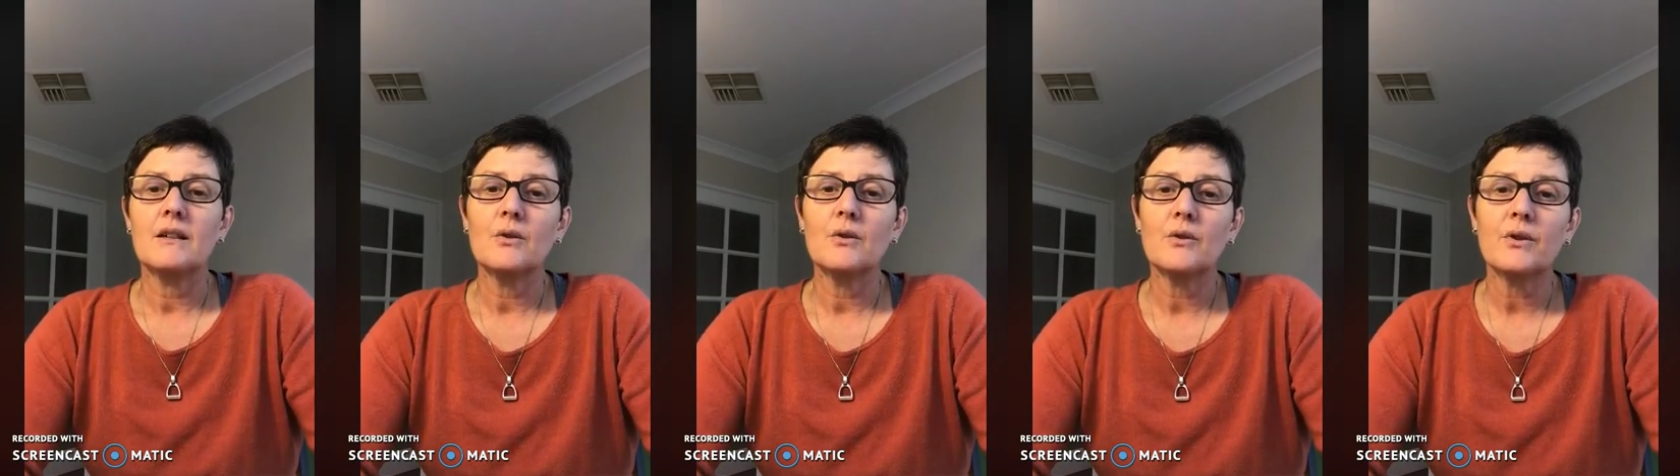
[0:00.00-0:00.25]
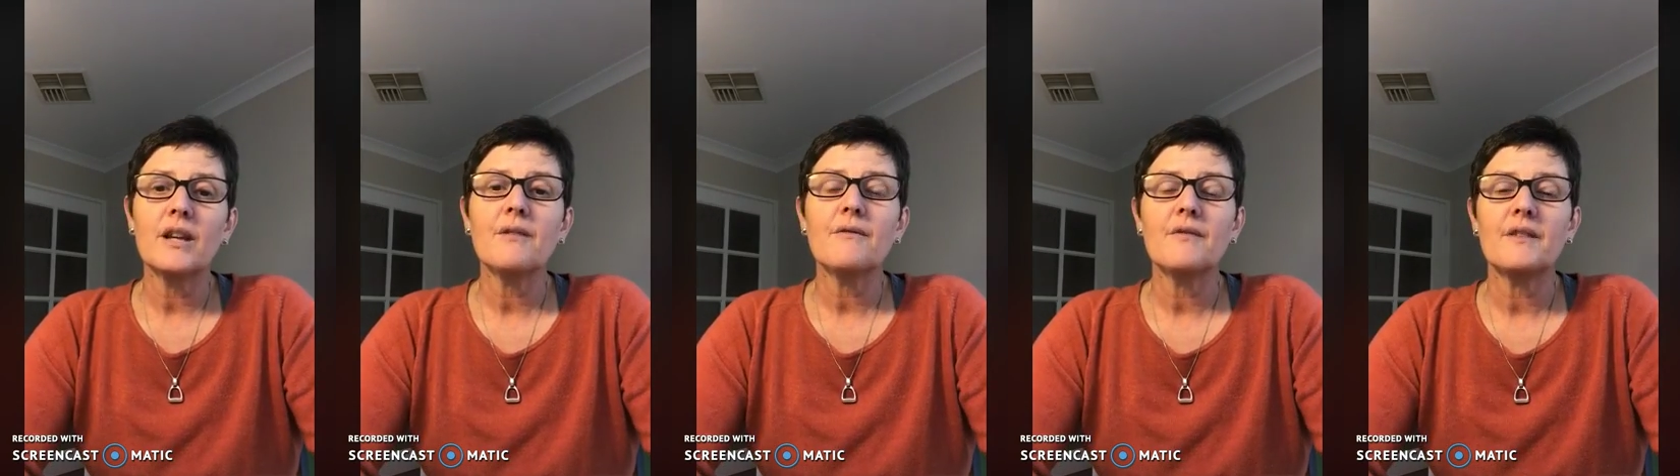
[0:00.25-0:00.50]

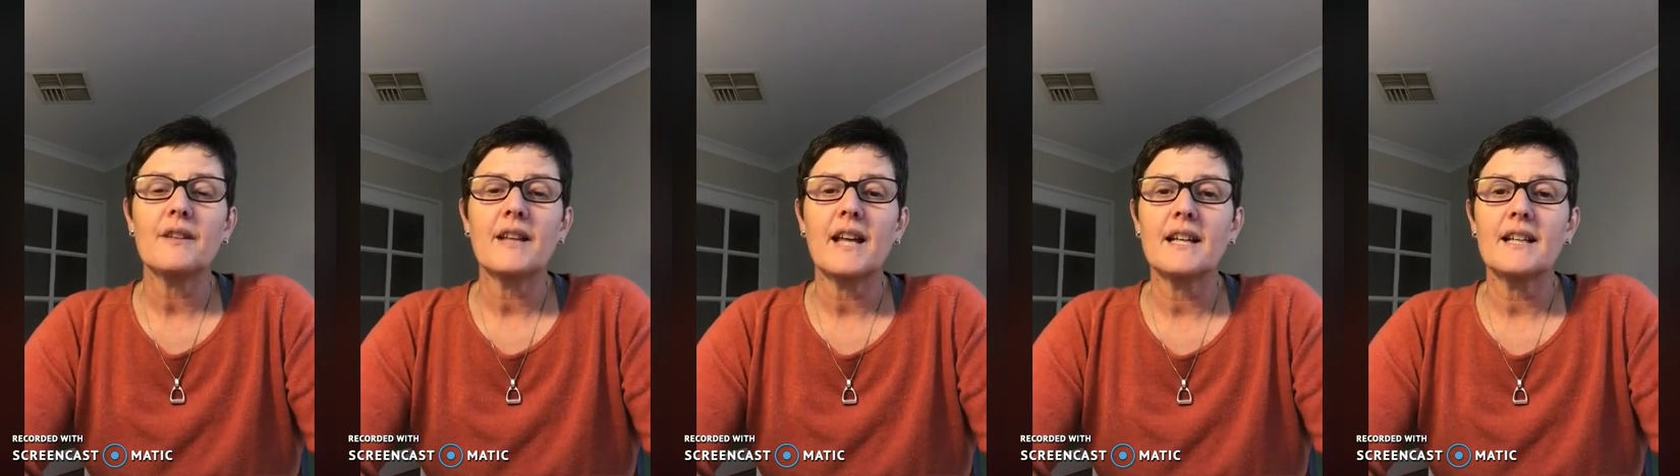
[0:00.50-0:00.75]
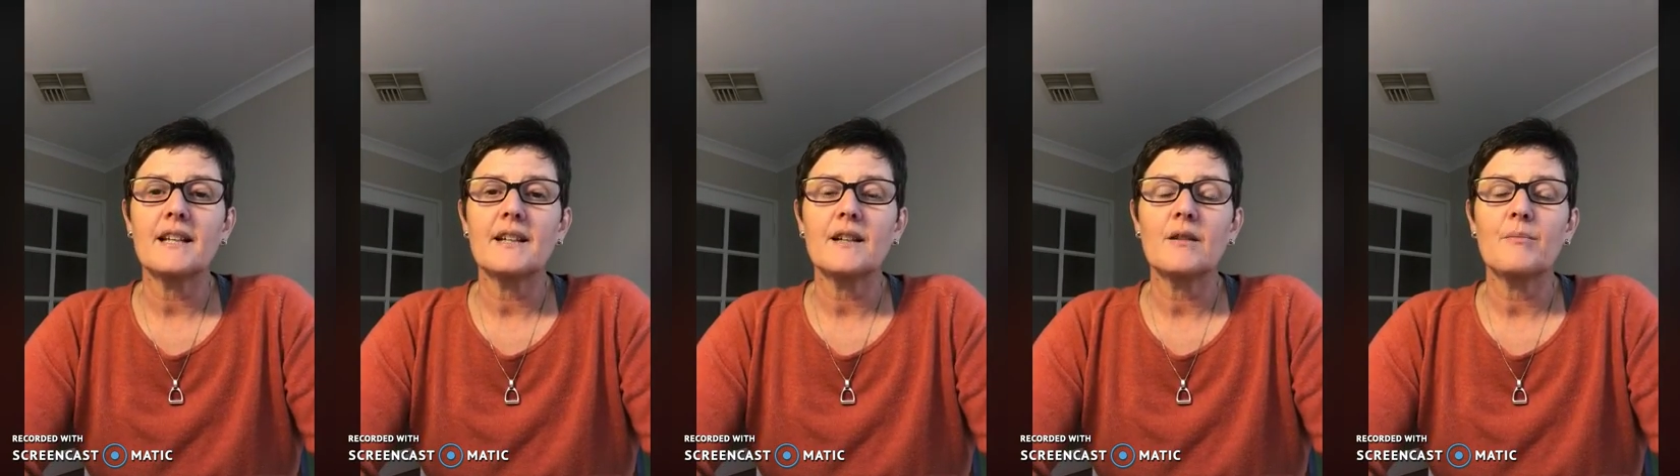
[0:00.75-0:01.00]
looking for
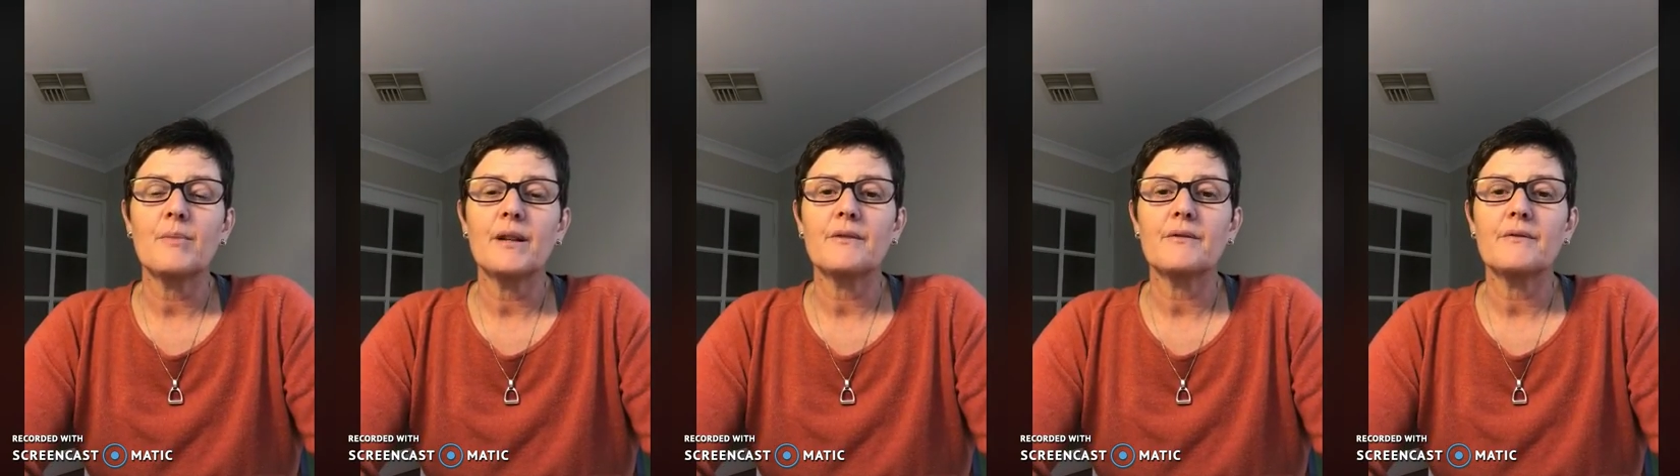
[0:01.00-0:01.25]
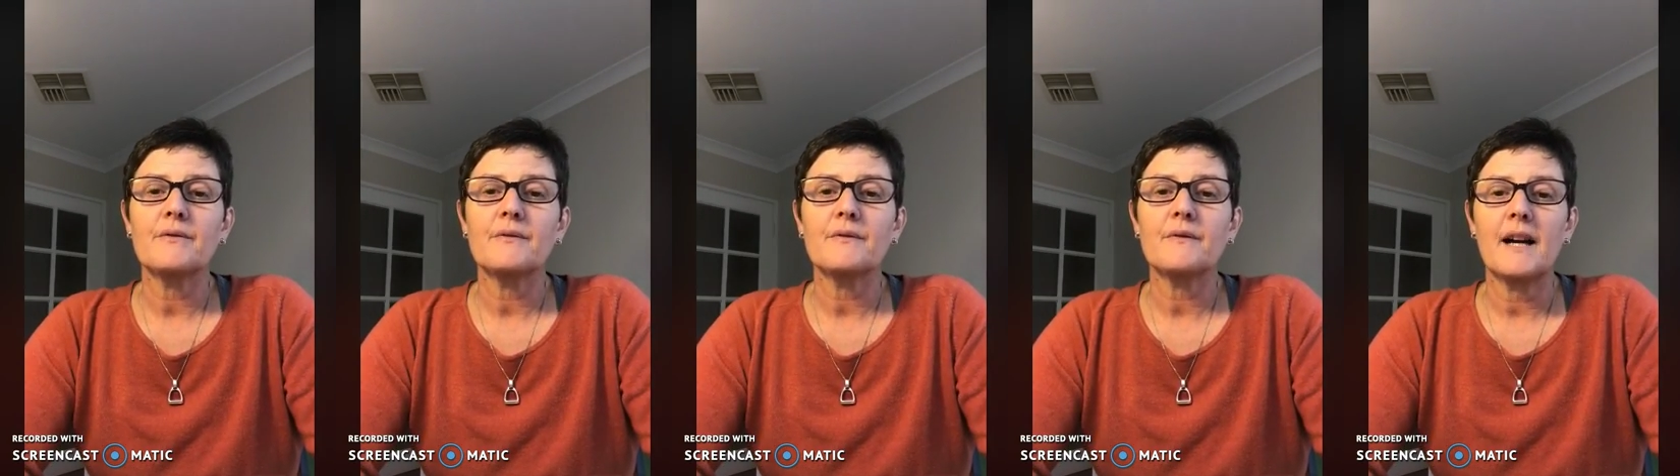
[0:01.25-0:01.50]
that little
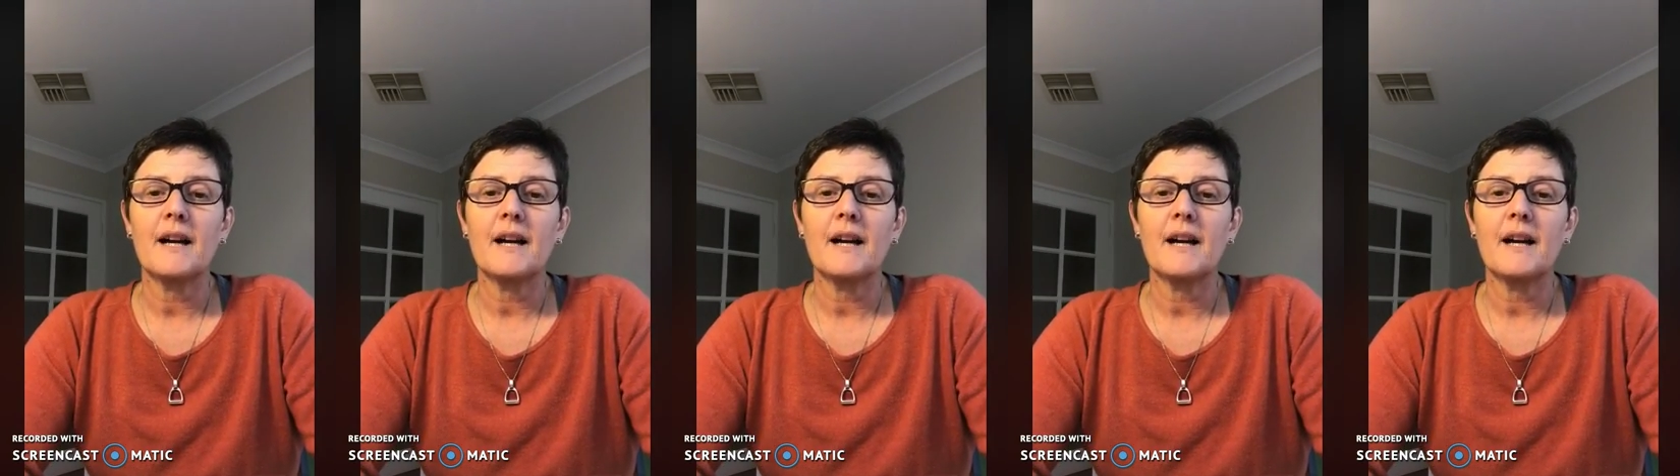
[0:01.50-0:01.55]
bit